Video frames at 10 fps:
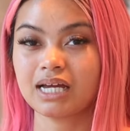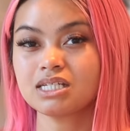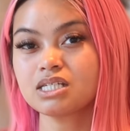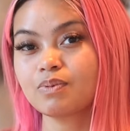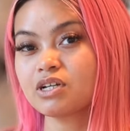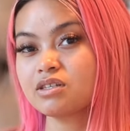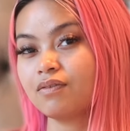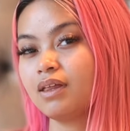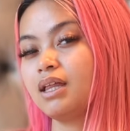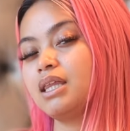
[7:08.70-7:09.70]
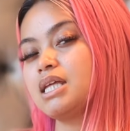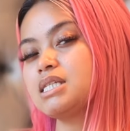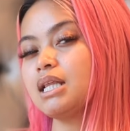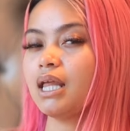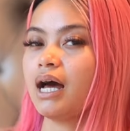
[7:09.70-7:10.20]
I just personally feel like
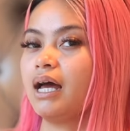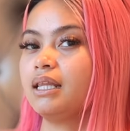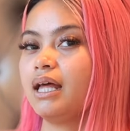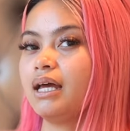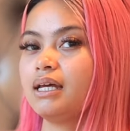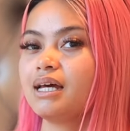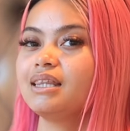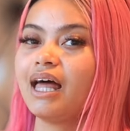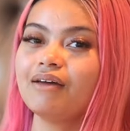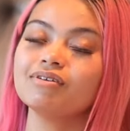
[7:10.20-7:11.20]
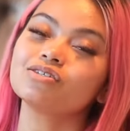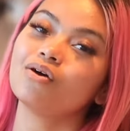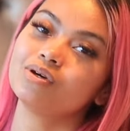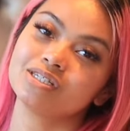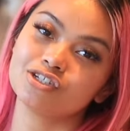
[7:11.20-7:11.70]
that's a lie. Like, life is
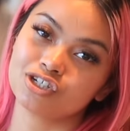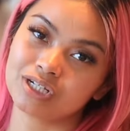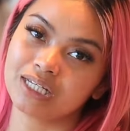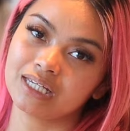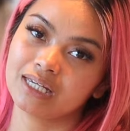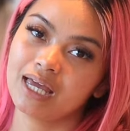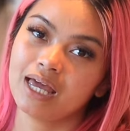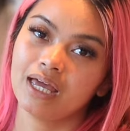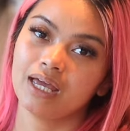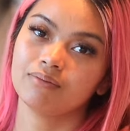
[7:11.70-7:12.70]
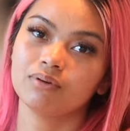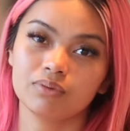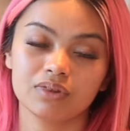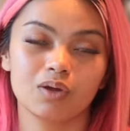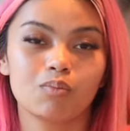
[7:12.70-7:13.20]
always a journey. And
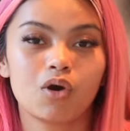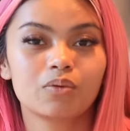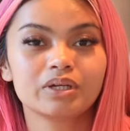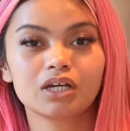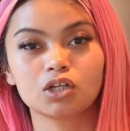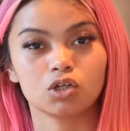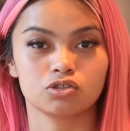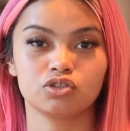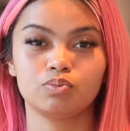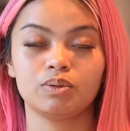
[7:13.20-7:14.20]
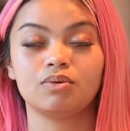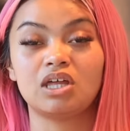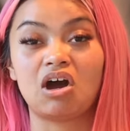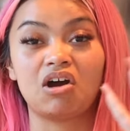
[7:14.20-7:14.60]
when the more we get closer to people that